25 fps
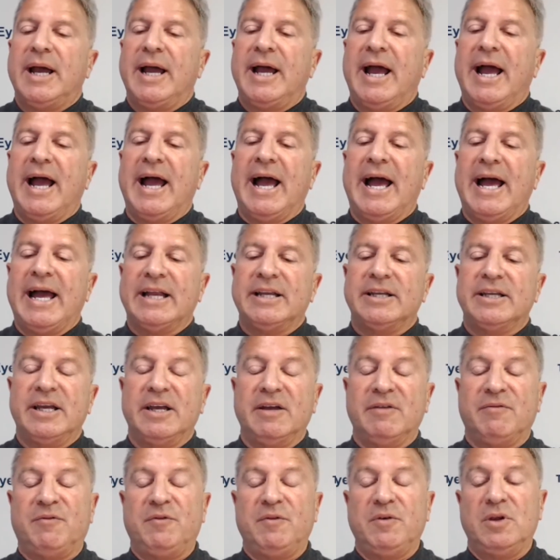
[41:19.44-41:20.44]
And
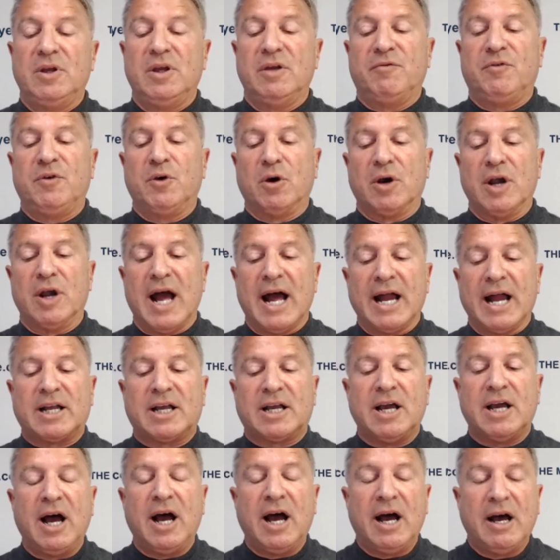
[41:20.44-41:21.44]
if you're not
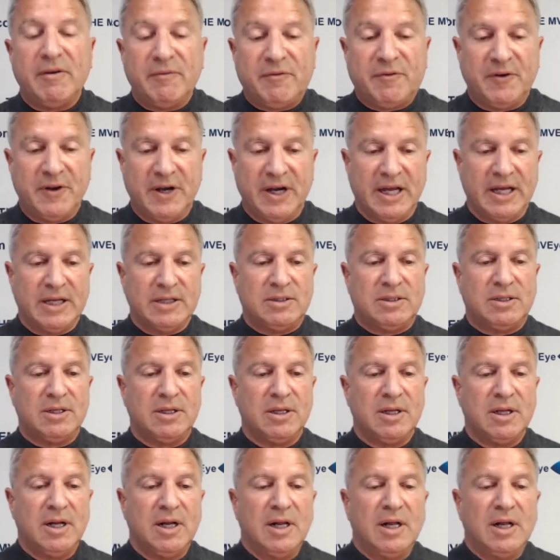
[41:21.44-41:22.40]
confident